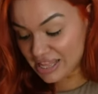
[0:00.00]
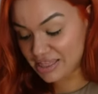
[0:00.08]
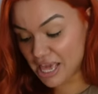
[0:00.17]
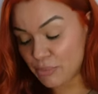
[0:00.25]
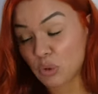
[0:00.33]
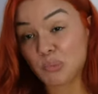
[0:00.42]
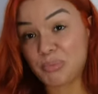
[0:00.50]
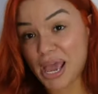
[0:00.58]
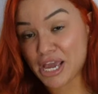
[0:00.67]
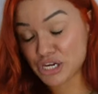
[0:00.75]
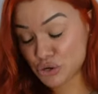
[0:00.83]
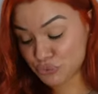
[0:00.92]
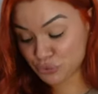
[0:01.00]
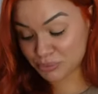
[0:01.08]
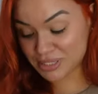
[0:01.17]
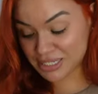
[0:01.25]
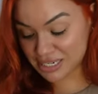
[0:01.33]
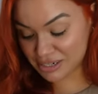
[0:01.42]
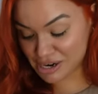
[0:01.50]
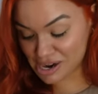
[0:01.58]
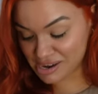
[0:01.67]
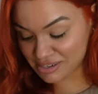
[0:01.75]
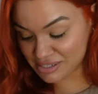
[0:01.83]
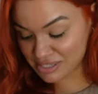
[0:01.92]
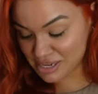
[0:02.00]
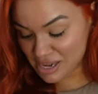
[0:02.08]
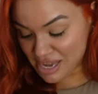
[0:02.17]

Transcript: They will ban you from synagogues.